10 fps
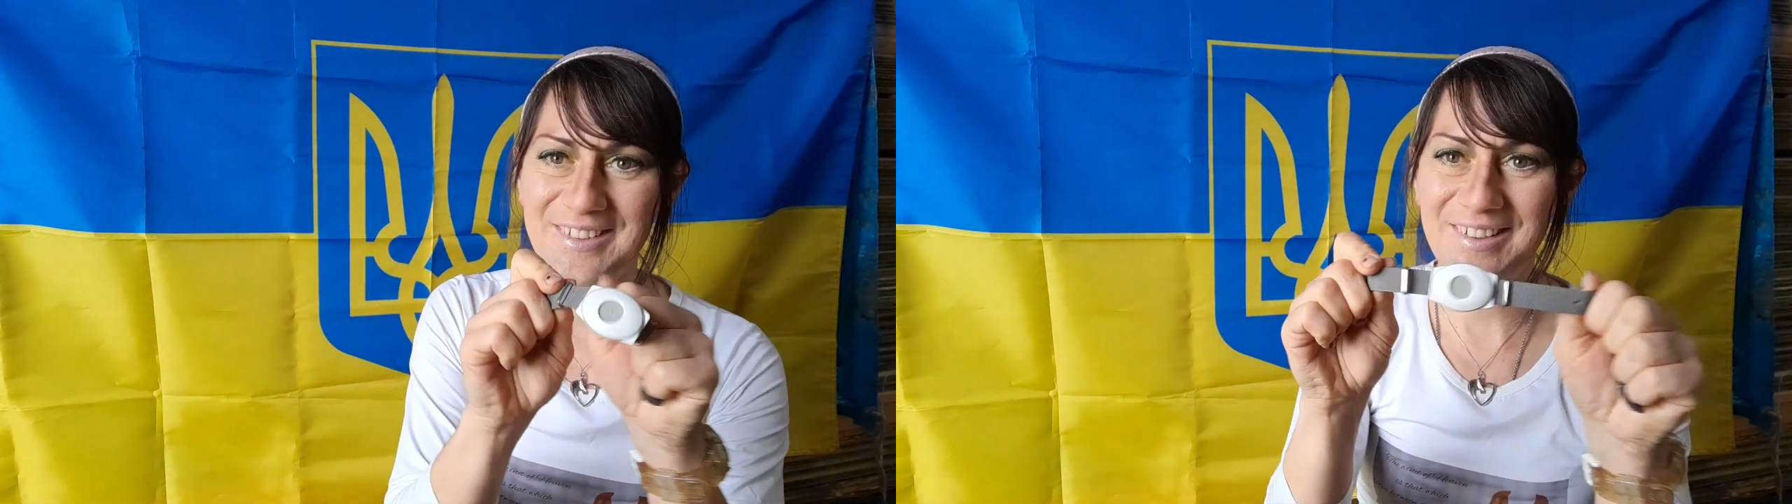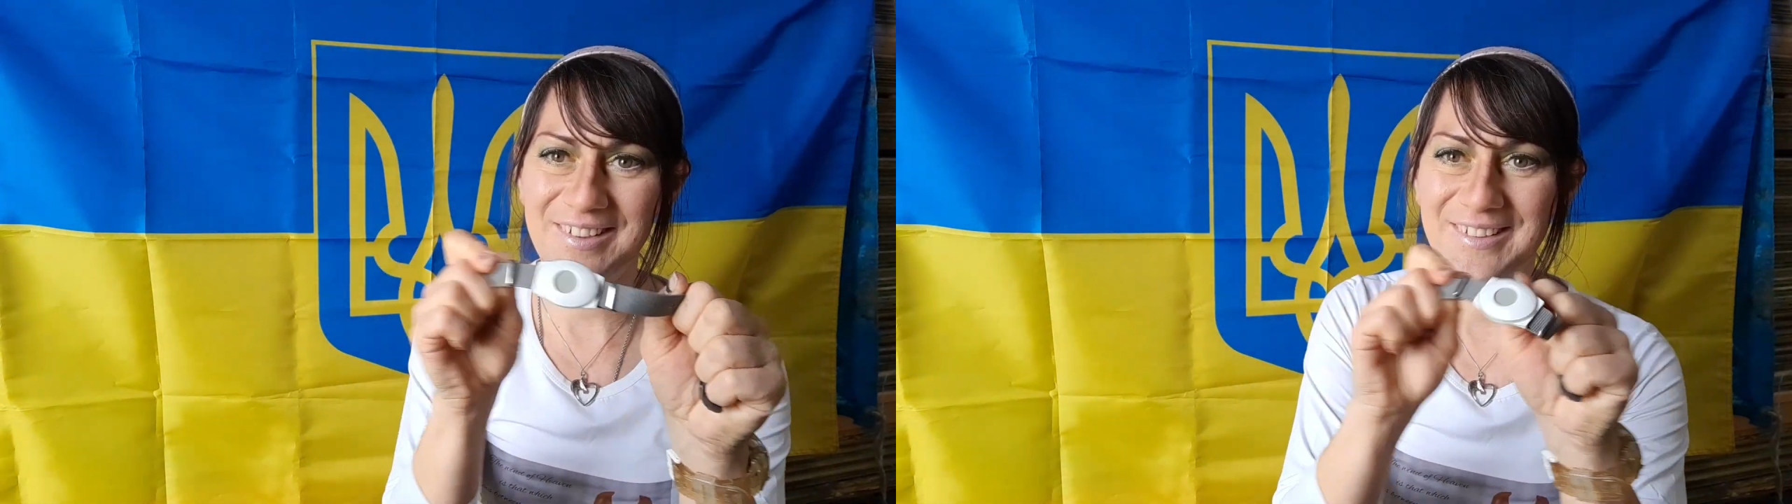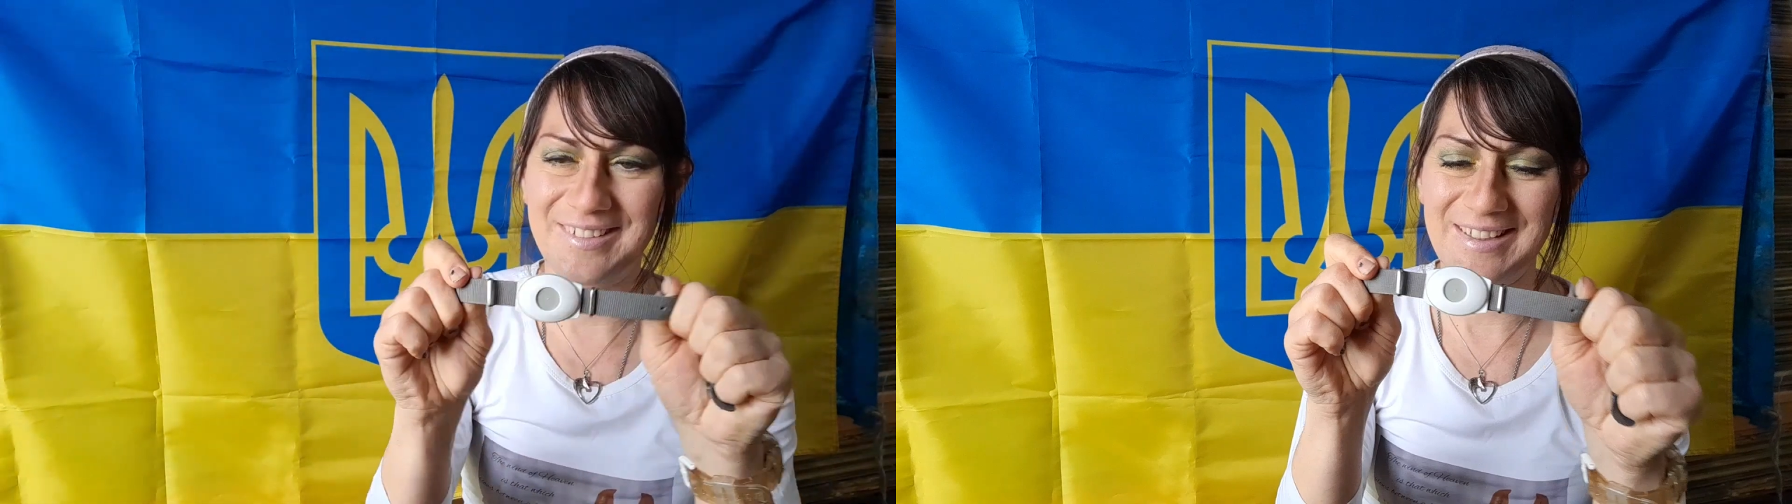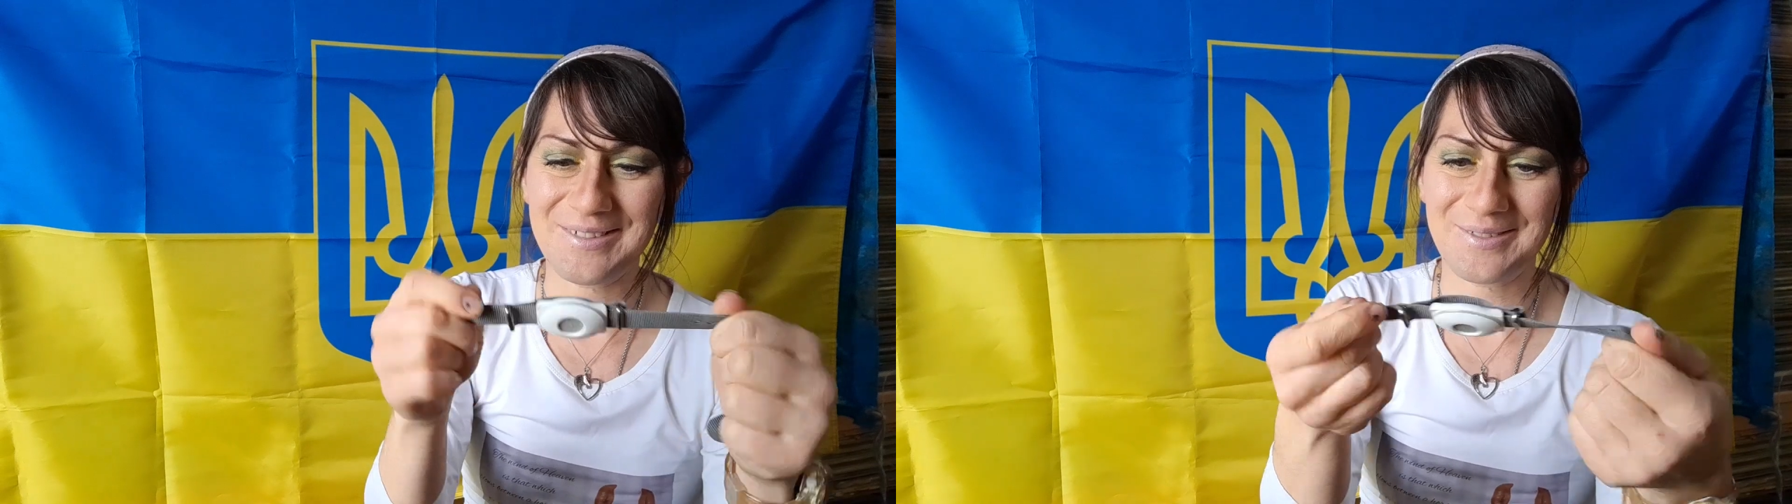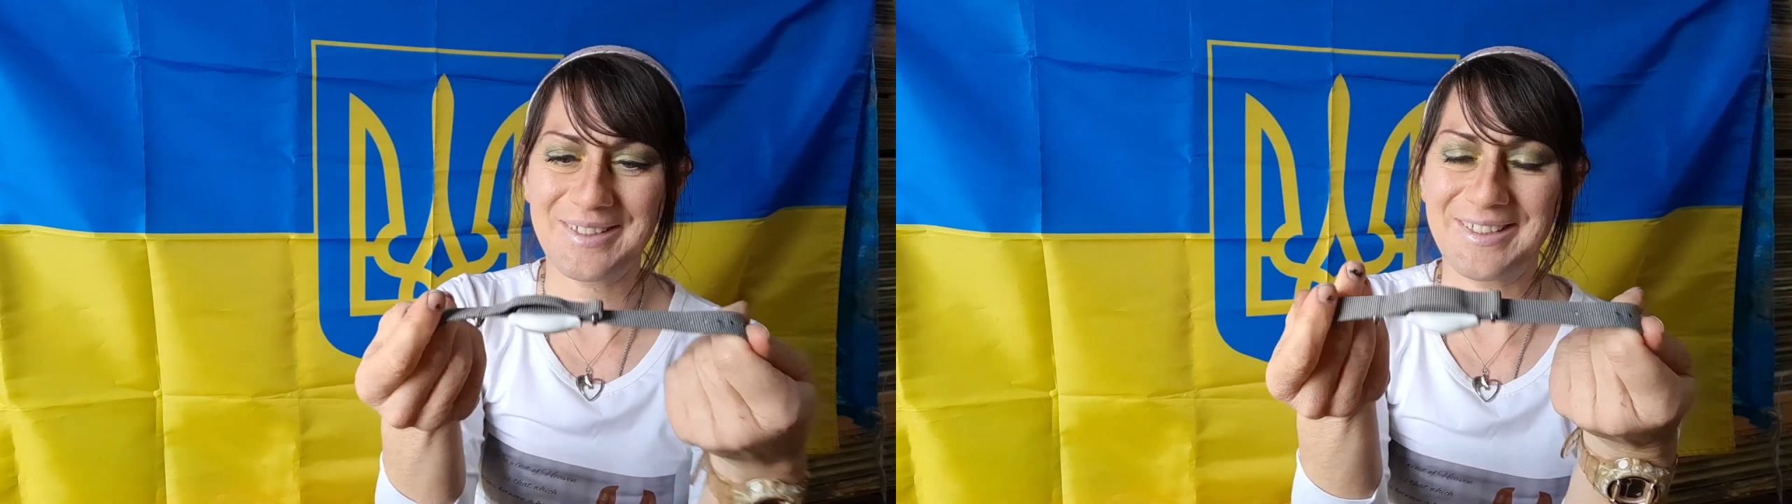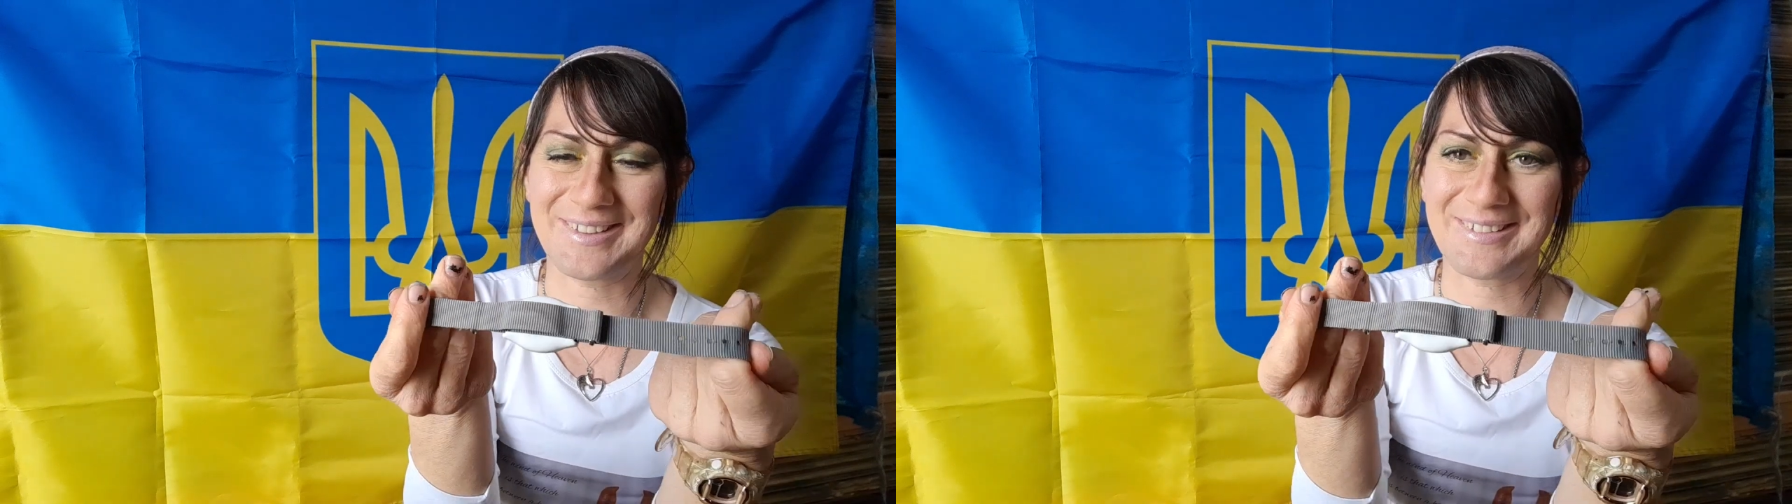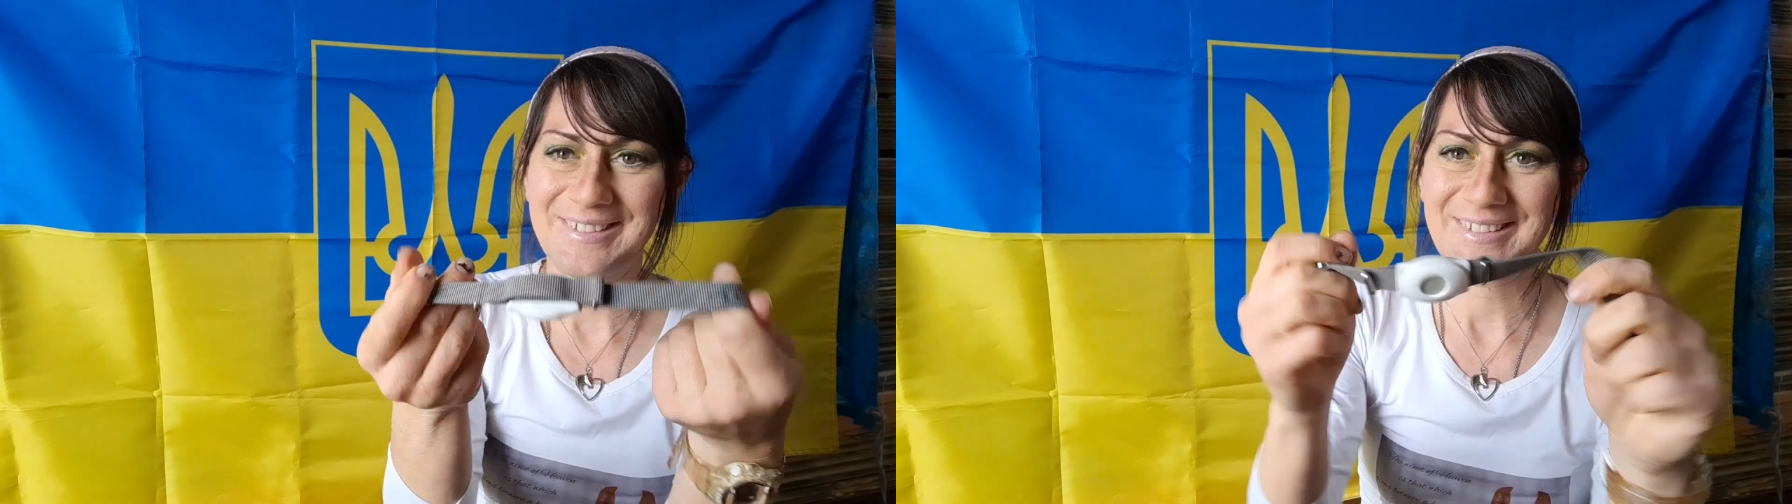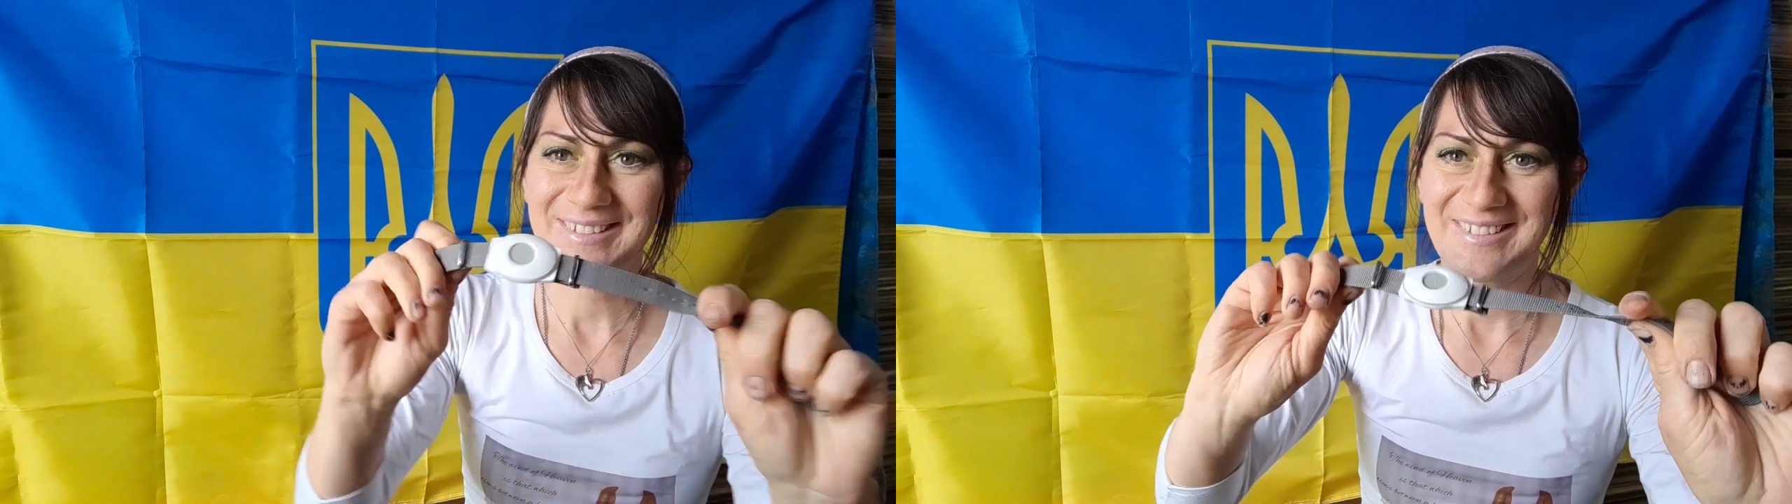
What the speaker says: Go get one.